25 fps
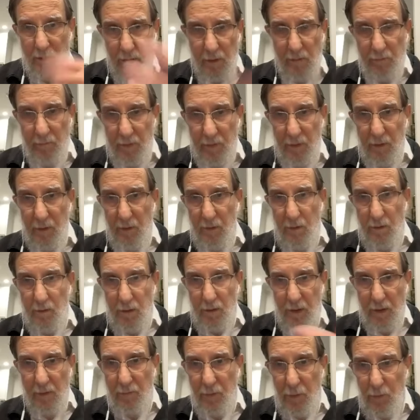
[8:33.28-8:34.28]
giving,
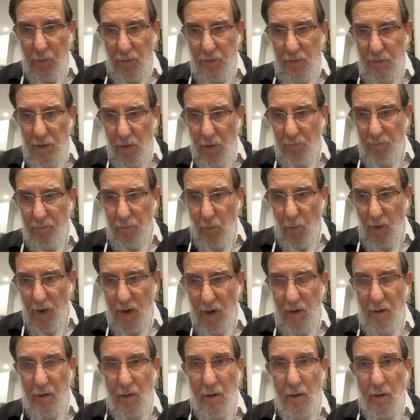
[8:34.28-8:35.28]
giving yourself
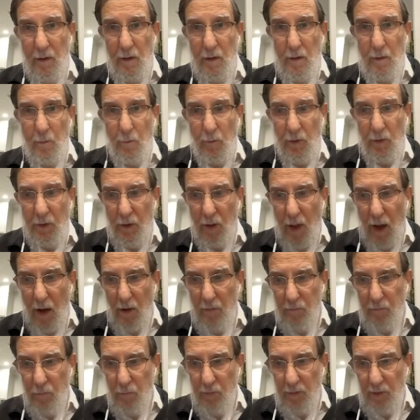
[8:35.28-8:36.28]
away with
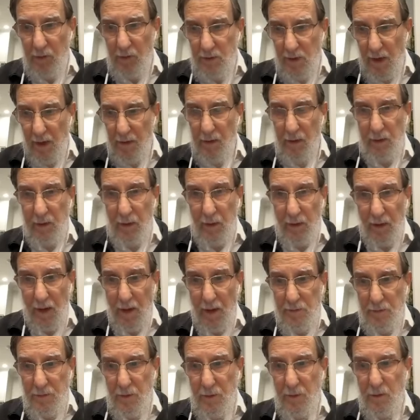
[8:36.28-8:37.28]
love, with tzedek and
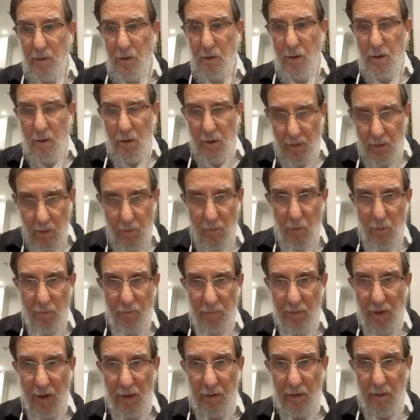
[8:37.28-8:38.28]
chesed, you will
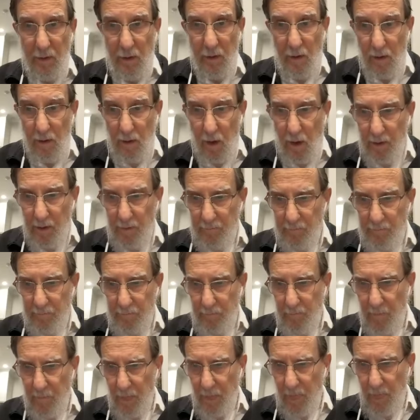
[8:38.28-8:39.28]
find life.